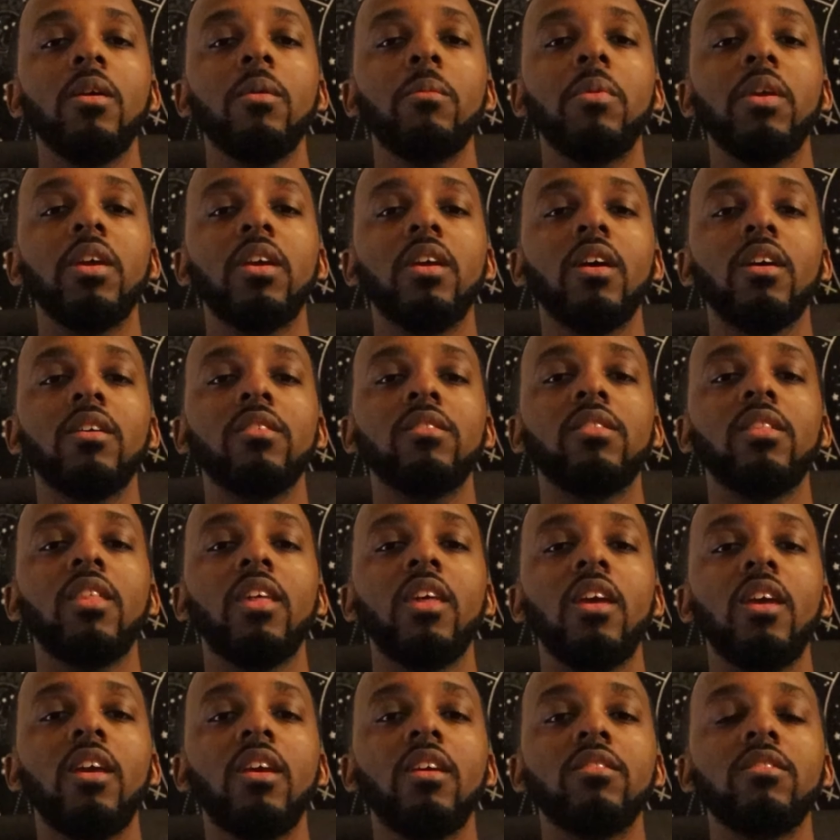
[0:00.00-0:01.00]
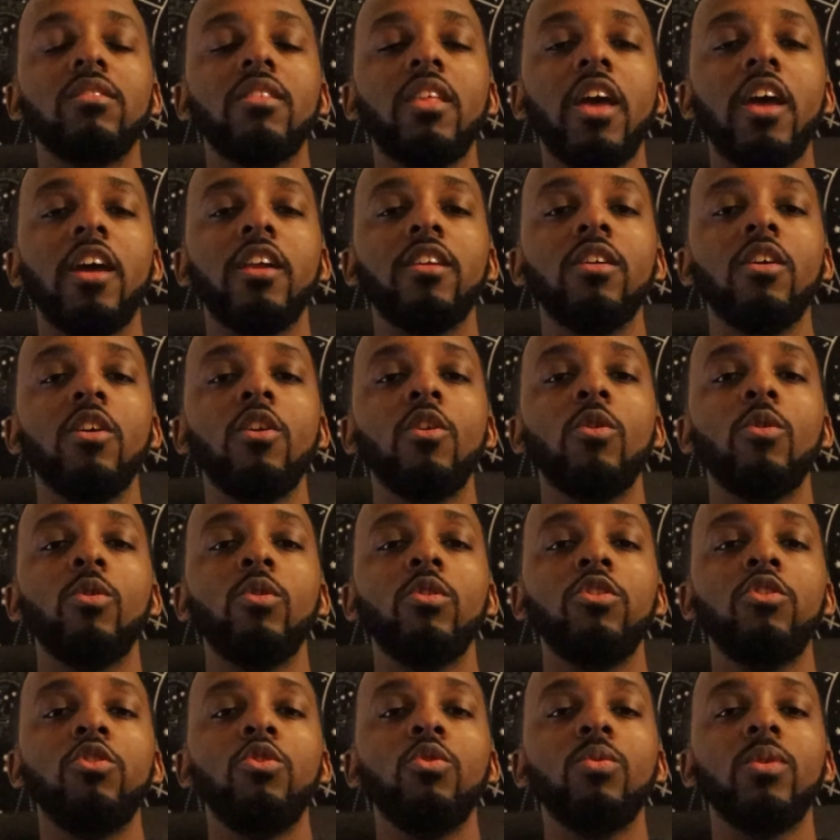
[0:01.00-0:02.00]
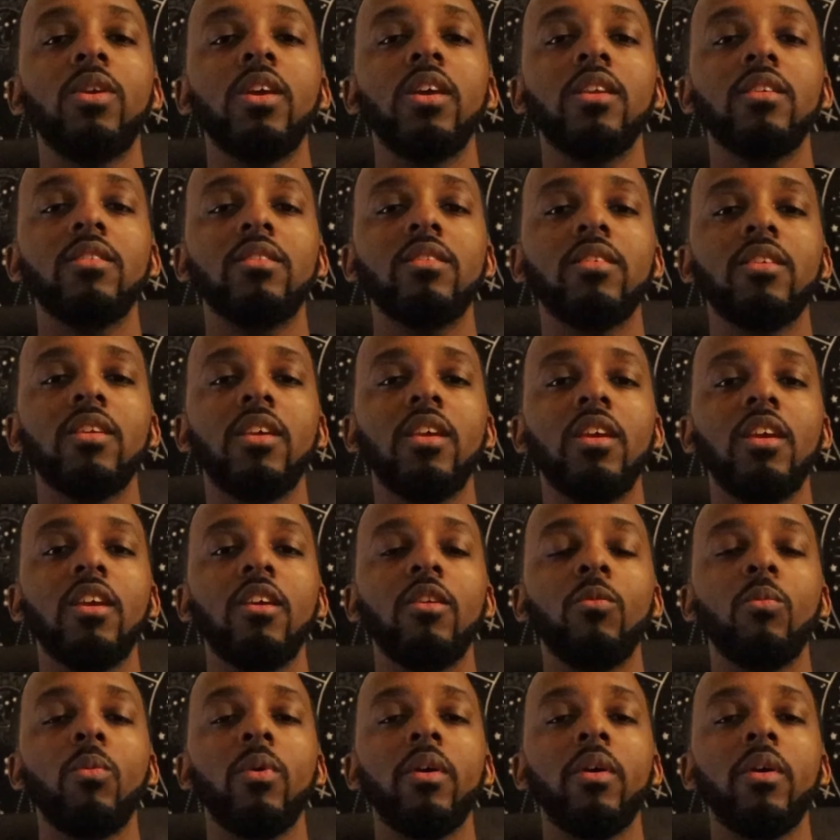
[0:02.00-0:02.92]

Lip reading: because things that you can see